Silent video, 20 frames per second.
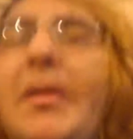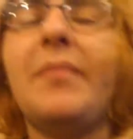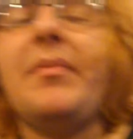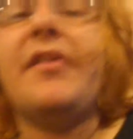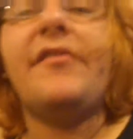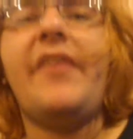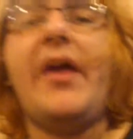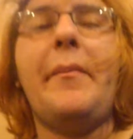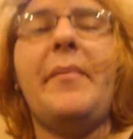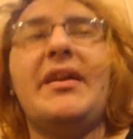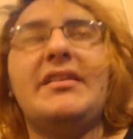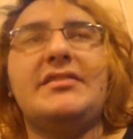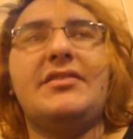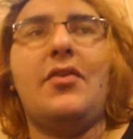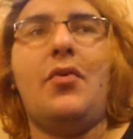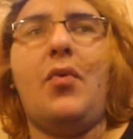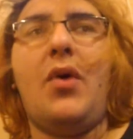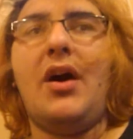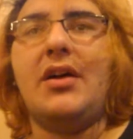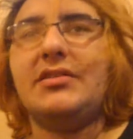Maybe if I miss
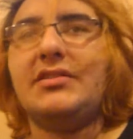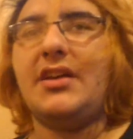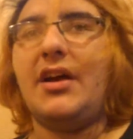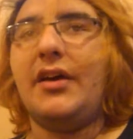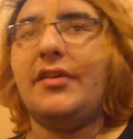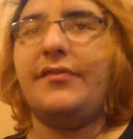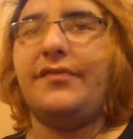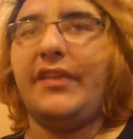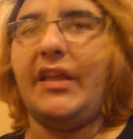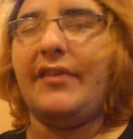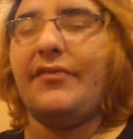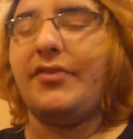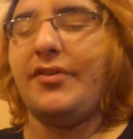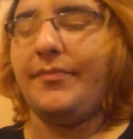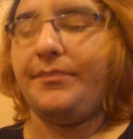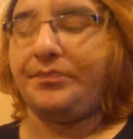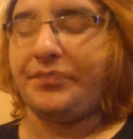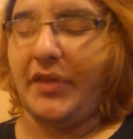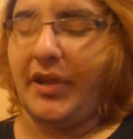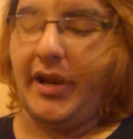the wonton
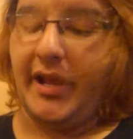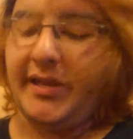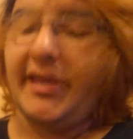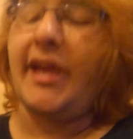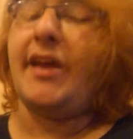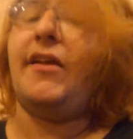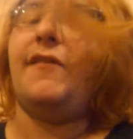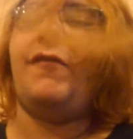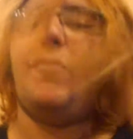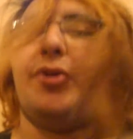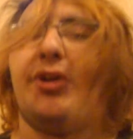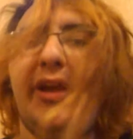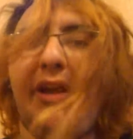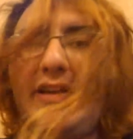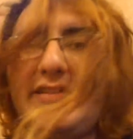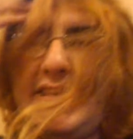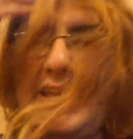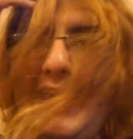flavor and I can't afford it because